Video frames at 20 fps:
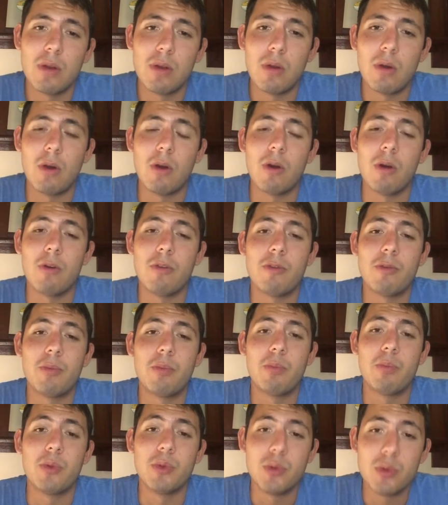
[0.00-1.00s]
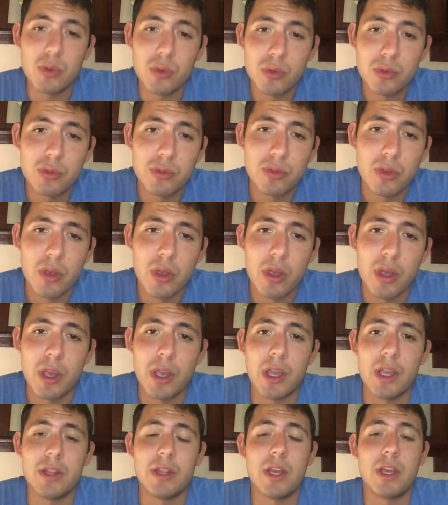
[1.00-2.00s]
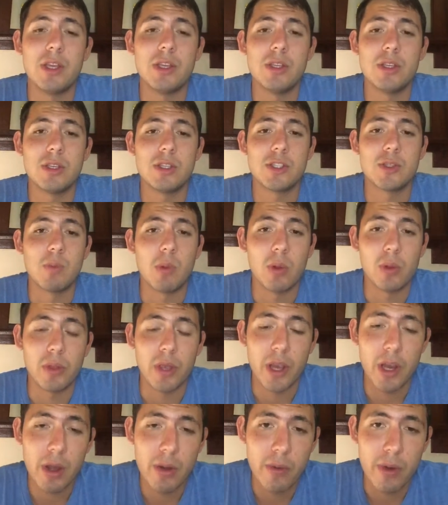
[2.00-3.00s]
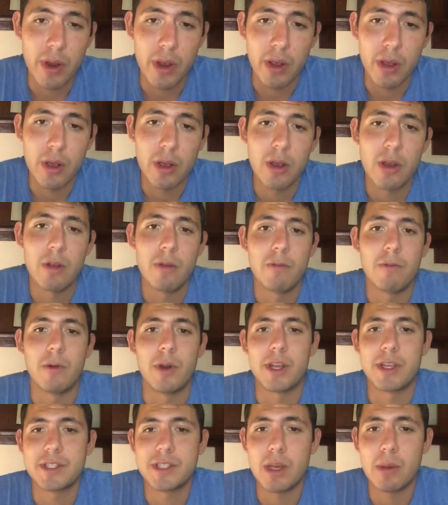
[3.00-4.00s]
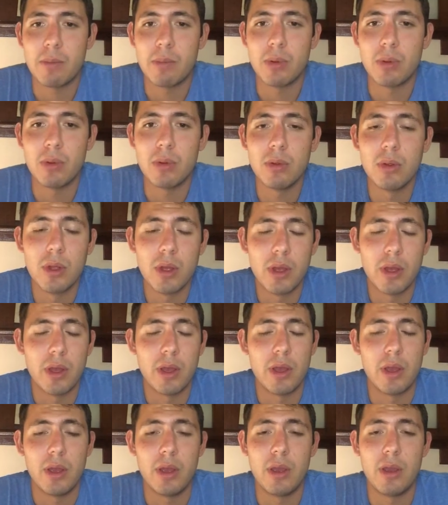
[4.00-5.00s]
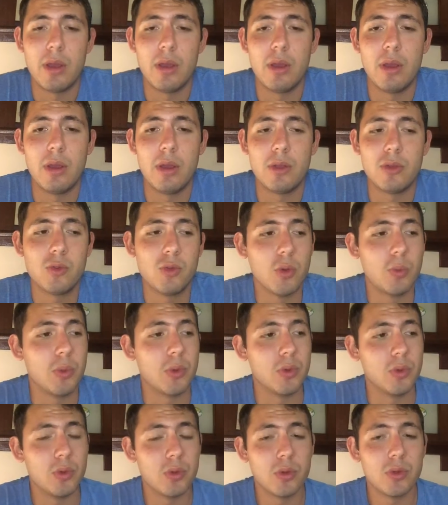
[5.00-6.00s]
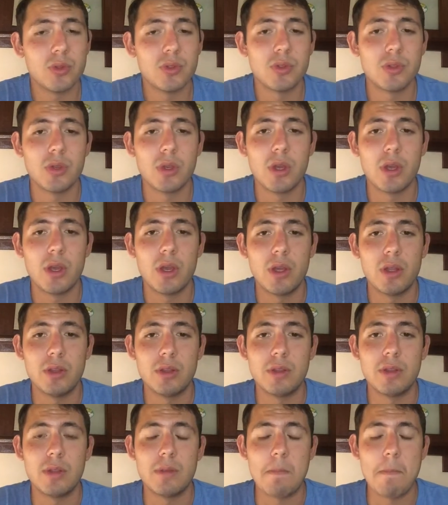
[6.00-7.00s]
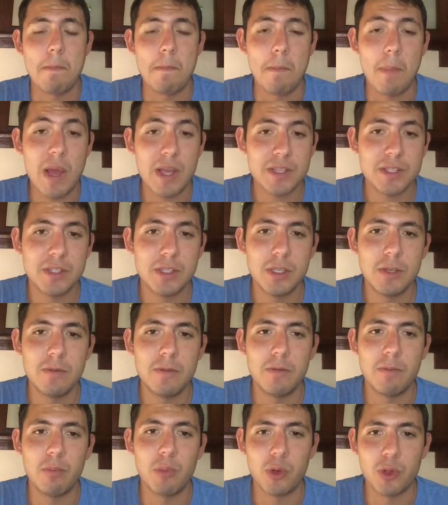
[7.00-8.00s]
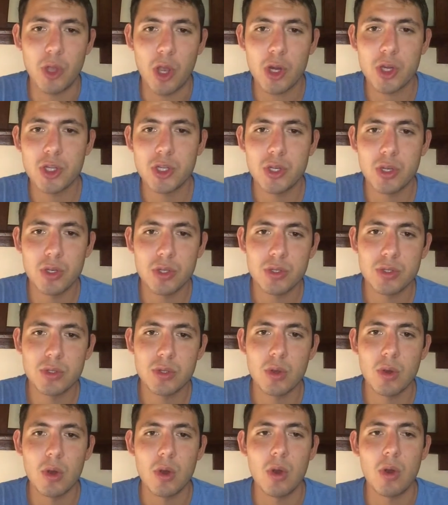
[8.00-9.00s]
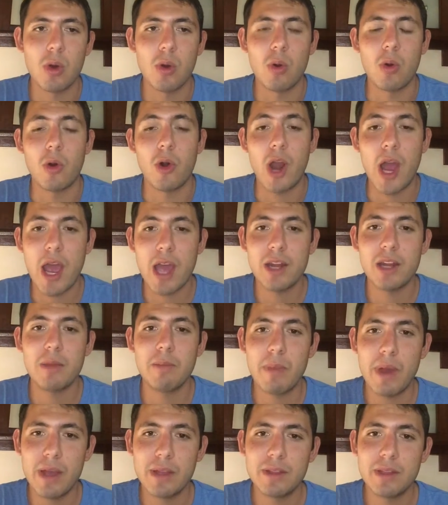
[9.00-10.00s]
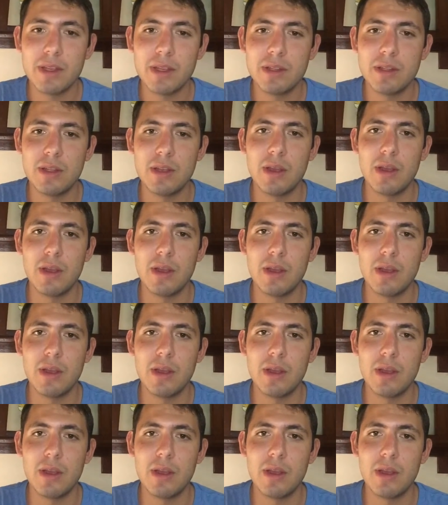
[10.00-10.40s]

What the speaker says: of produce in a small area. For example, to produce massive productions or high demanded